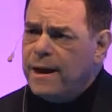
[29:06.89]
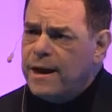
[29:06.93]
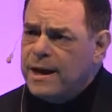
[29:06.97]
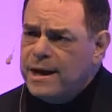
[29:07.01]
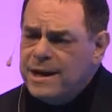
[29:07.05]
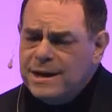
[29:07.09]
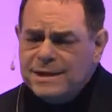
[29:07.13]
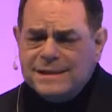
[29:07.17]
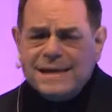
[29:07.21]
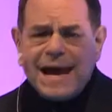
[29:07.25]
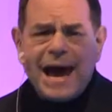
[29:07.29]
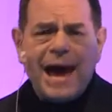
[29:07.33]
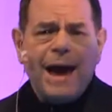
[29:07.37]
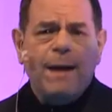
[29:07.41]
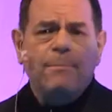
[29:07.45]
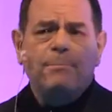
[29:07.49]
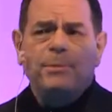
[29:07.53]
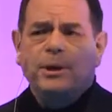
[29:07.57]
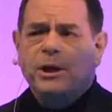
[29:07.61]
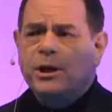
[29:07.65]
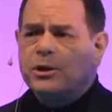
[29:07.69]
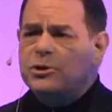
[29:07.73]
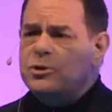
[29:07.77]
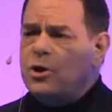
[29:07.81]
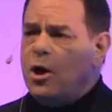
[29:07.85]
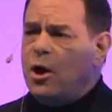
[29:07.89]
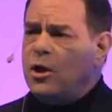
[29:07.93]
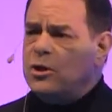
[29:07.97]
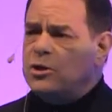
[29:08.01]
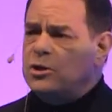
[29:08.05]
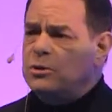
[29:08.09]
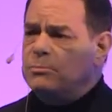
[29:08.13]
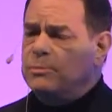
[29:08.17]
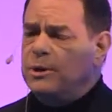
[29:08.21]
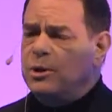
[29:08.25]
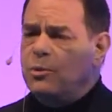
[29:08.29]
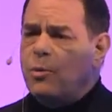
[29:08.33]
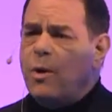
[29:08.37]
He's happy to talk
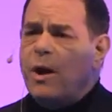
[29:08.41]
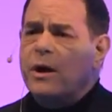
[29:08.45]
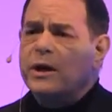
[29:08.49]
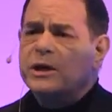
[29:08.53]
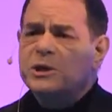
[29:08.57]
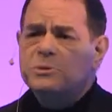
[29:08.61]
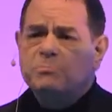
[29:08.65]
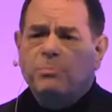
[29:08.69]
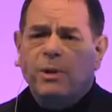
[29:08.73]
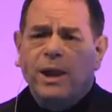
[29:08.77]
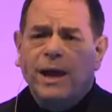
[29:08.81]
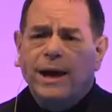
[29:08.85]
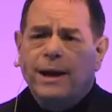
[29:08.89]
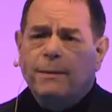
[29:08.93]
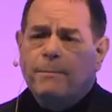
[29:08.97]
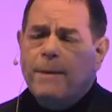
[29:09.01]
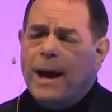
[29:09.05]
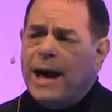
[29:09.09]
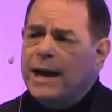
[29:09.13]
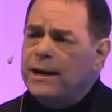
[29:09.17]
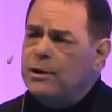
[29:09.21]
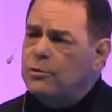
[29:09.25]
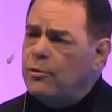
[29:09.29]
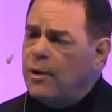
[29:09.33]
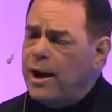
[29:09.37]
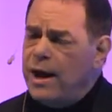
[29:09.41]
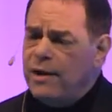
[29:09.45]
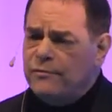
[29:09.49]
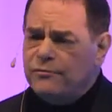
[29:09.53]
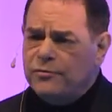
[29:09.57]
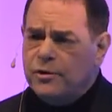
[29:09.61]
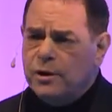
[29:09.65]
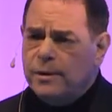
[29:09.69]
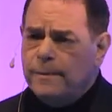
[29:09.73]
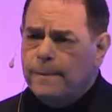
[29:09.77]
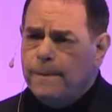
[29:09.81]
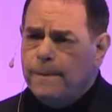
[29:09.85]
to me while he's playing Minecraft.